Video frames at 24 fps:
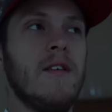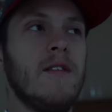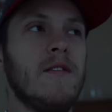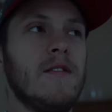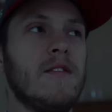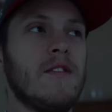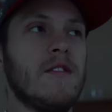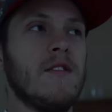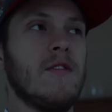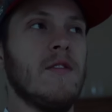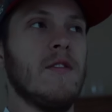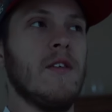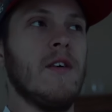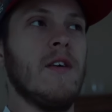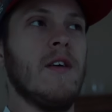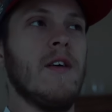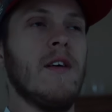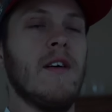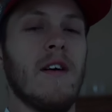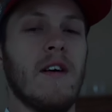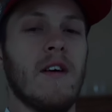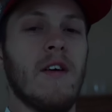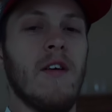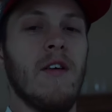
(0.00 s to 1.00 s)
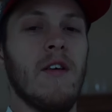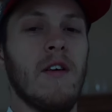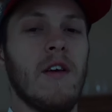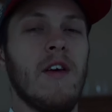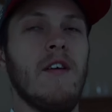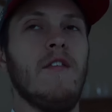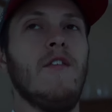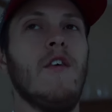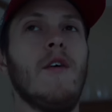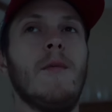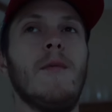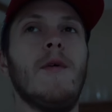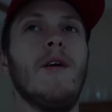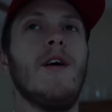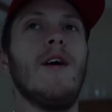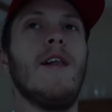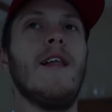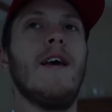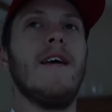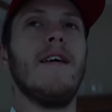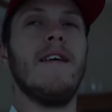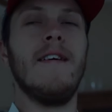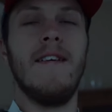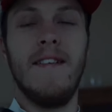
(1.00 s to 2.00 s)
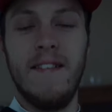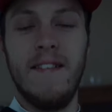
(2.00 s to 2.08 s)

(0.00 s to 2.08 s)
so that I can't give up early.